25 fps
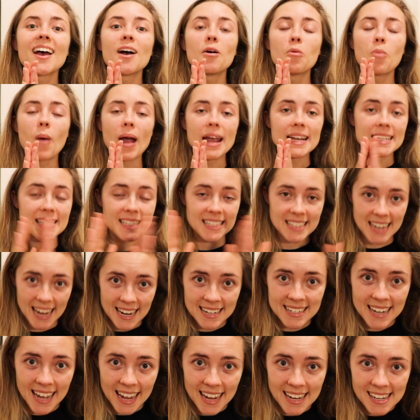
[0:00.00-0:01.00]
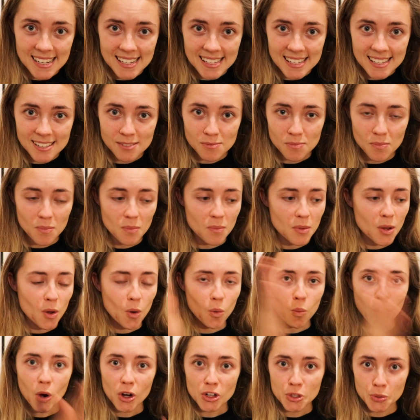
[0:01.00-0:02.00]
wait 10 days,
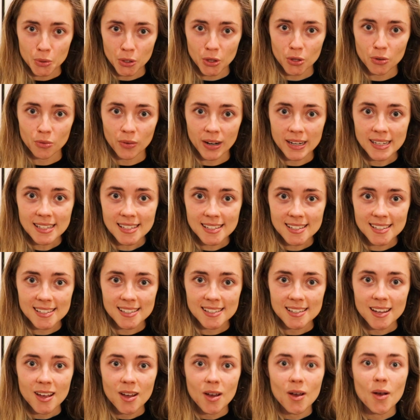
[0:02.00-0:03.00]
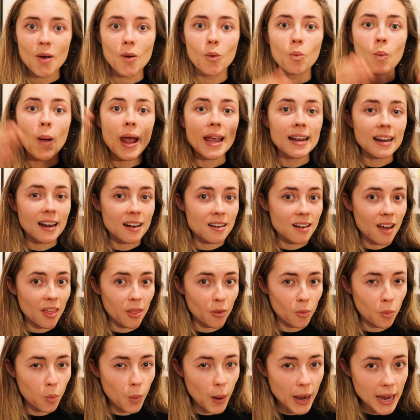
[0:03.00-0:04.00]
wash with a rinse, wait another
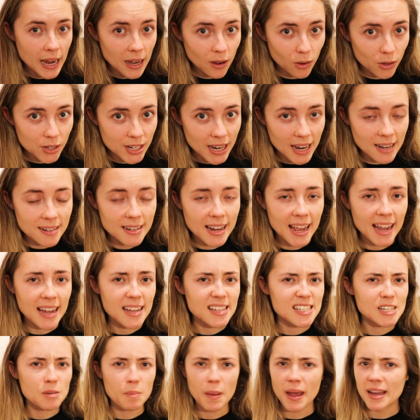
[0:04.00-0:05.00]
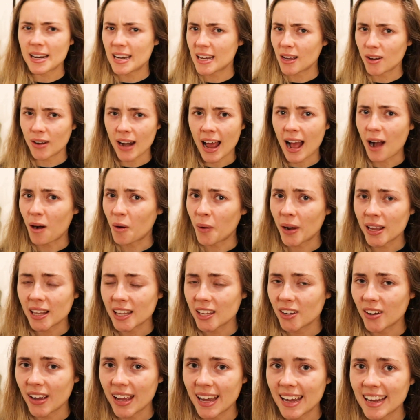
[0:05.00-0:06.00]
week or 10 days, depending on how oily
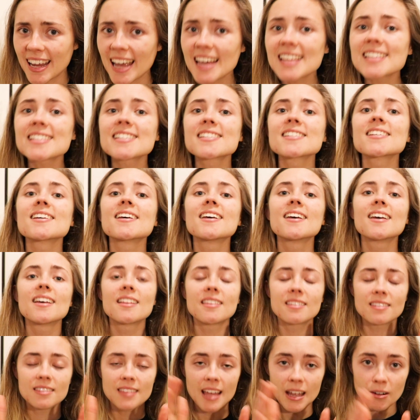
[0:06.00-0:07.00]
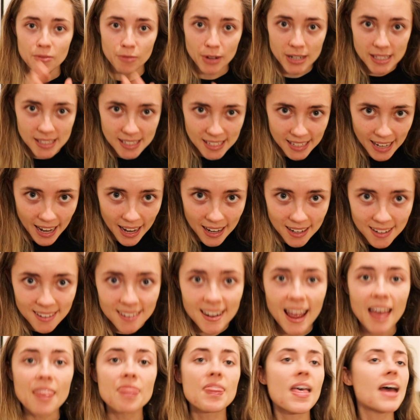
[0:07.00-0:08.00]
your hair gets, then rinse
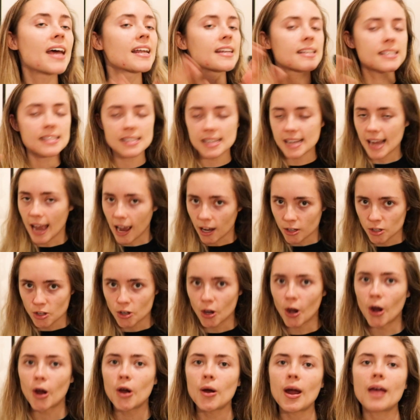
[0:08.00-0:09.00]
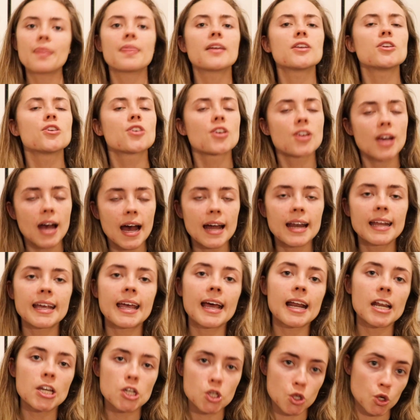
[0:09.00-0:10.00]
again, and then see how you go, and then you can kind of
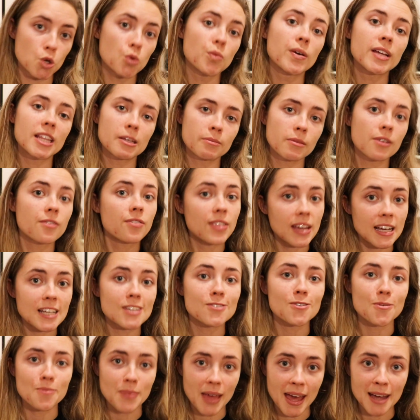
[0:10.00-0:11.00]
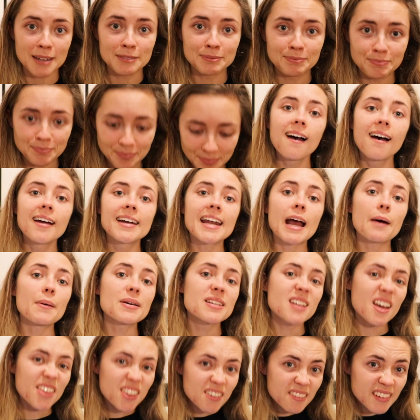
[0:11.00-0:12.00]
get into a rhythm of things from there. Now,
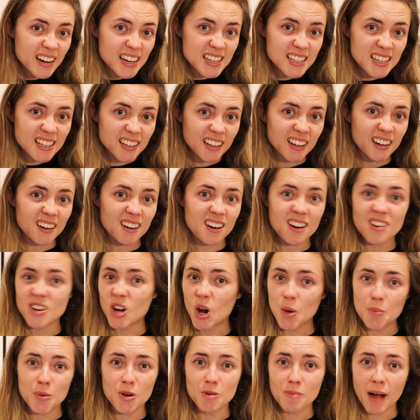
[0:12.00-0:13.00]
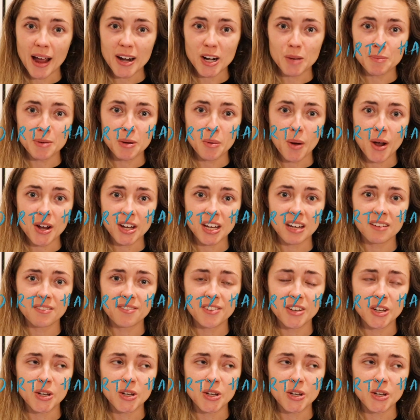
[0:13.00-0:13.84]
another reason that no poo might not be working for